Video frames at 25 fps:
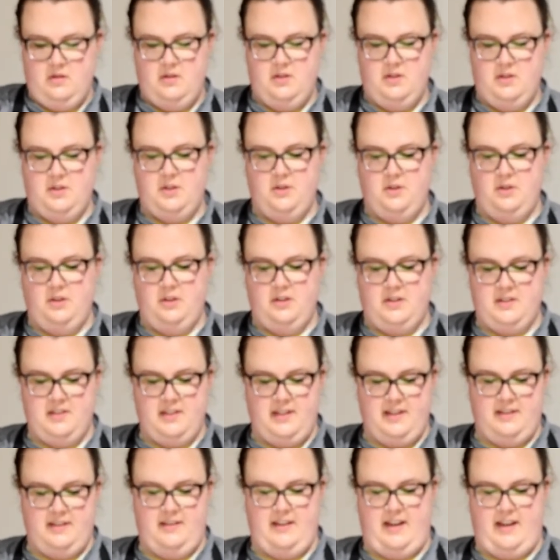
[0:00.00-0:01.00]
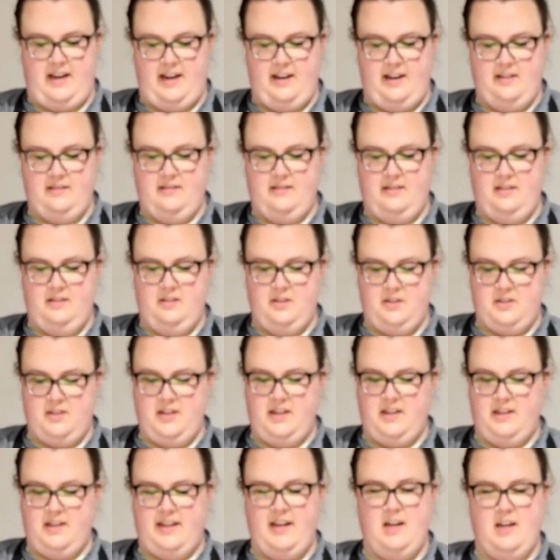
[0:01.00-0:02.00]
So it looks like that. It looks
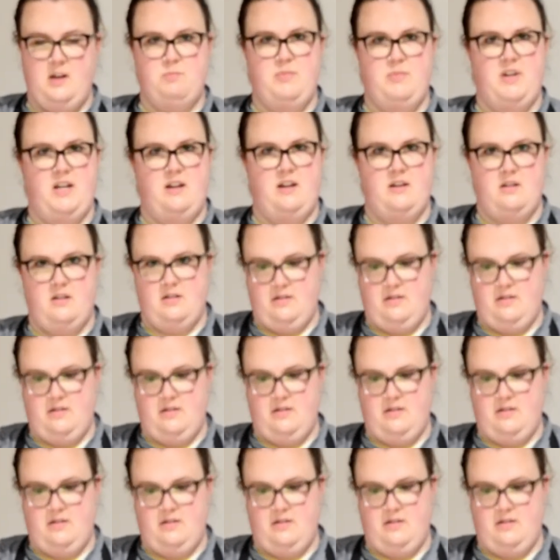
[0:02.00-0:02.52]
like a cake batter.